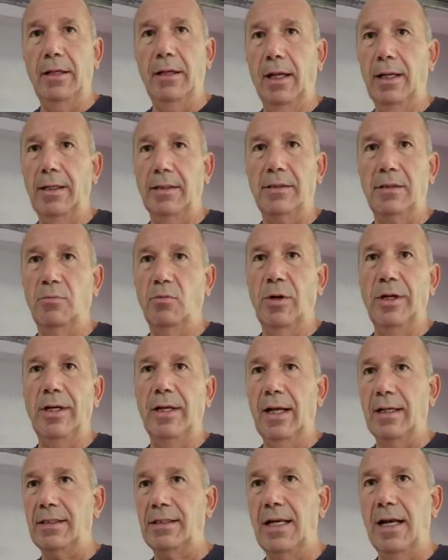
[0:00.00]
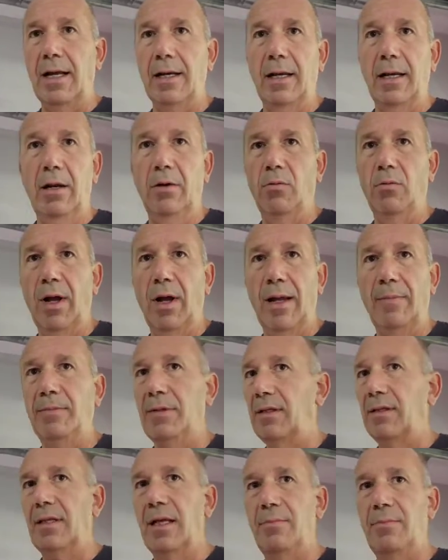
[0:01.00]
like some Windex on it and wiped
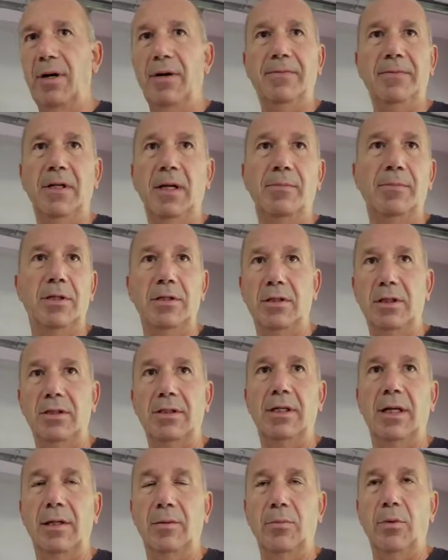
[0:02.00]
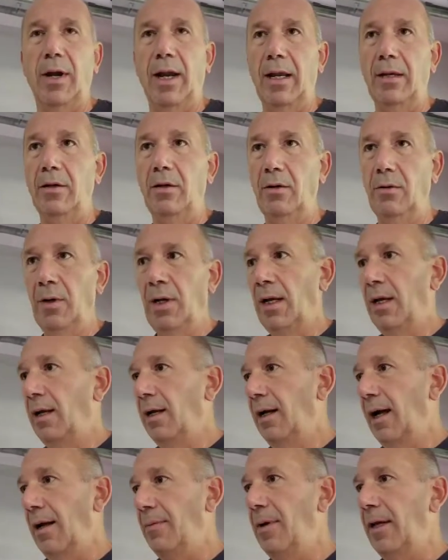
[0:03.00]
it, they buffed up to just like brand new.
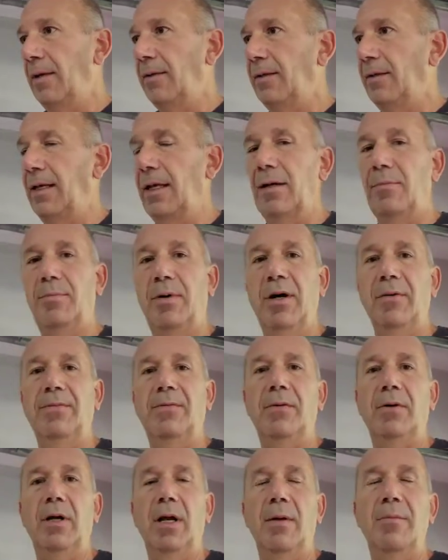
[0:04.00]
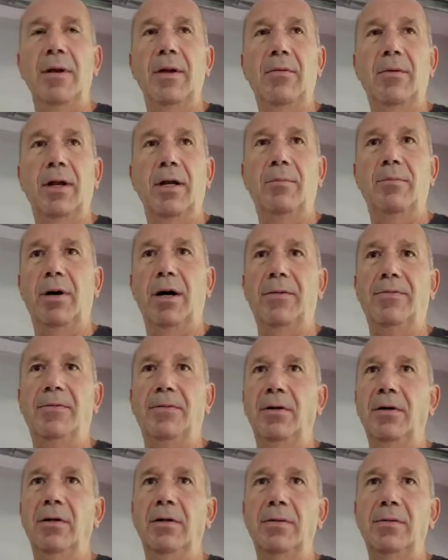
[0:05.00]
I may get a buffer. I may rent a
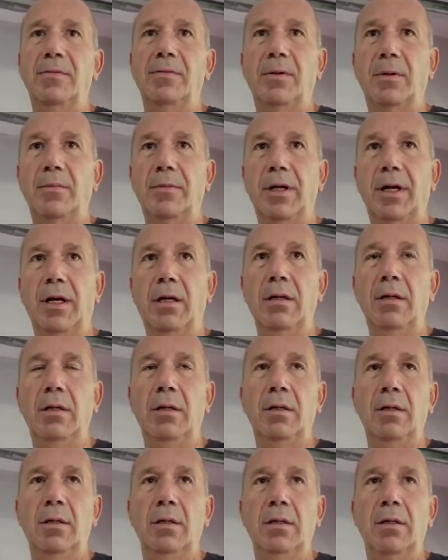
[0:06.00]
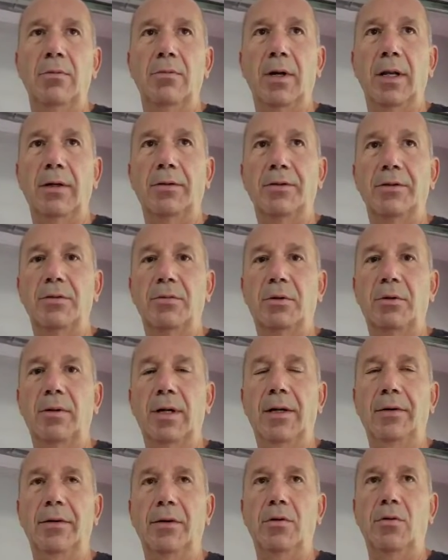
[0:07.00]
buffer from the rental store
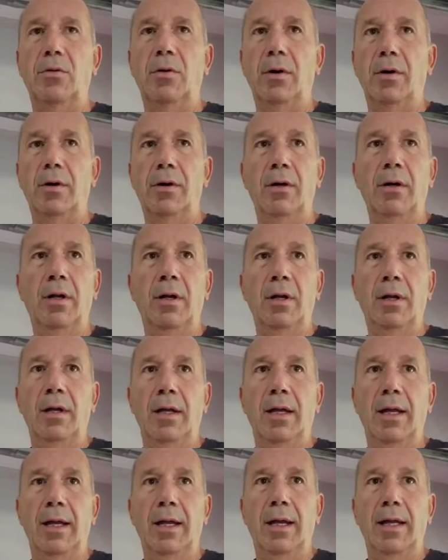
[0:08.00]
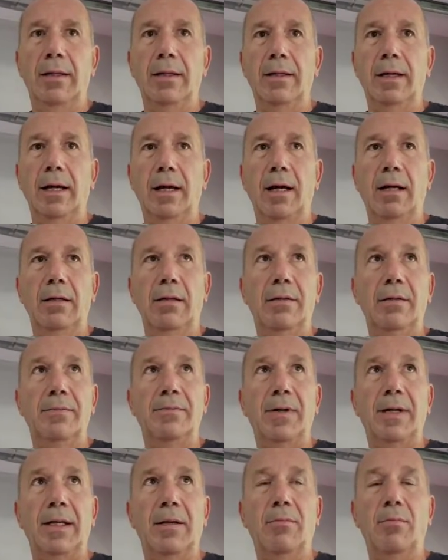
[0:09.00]
around the corner, and if
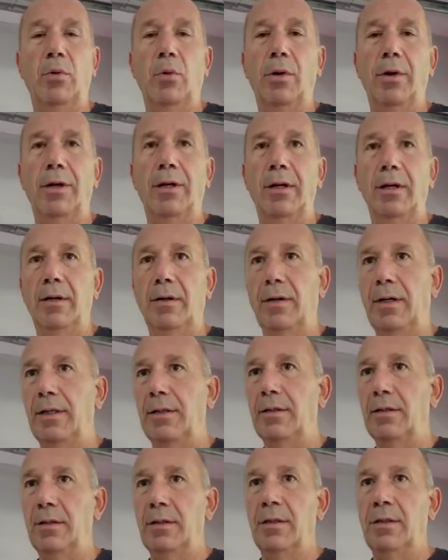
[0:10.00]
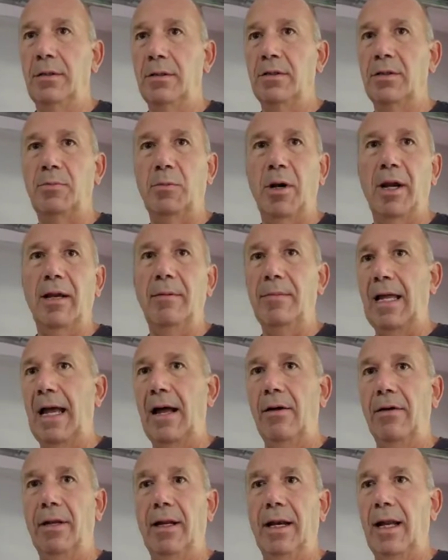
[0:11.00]
I get bored here, and spray them
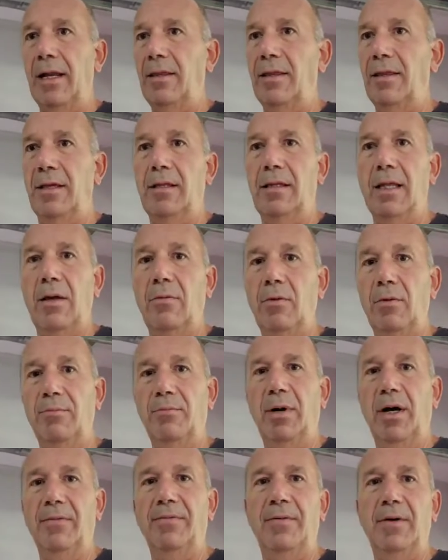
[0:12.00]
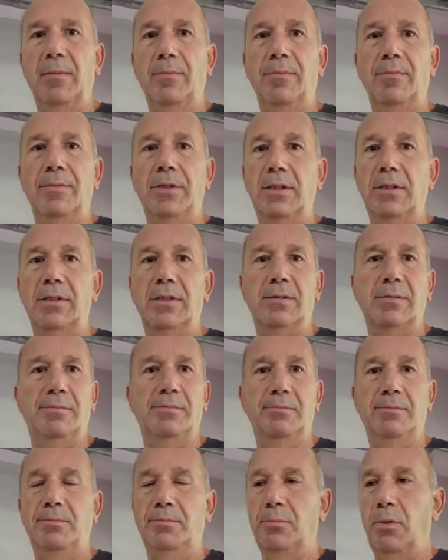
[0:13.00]
down, and I think they would buff up just
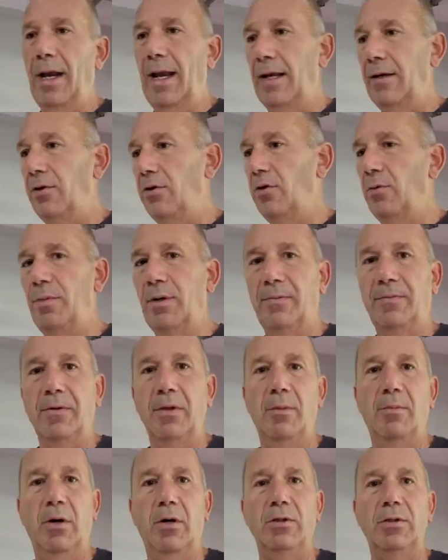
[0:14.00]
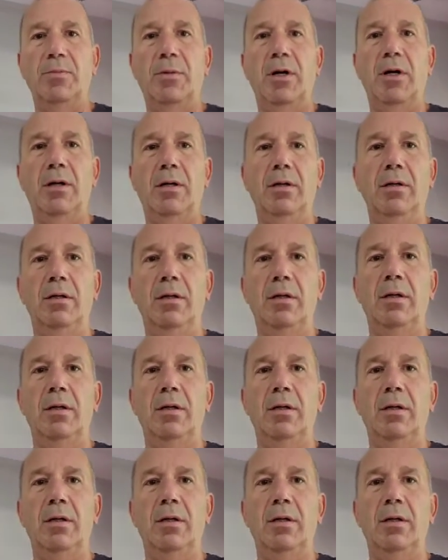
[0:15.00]
brand new. But for the most part,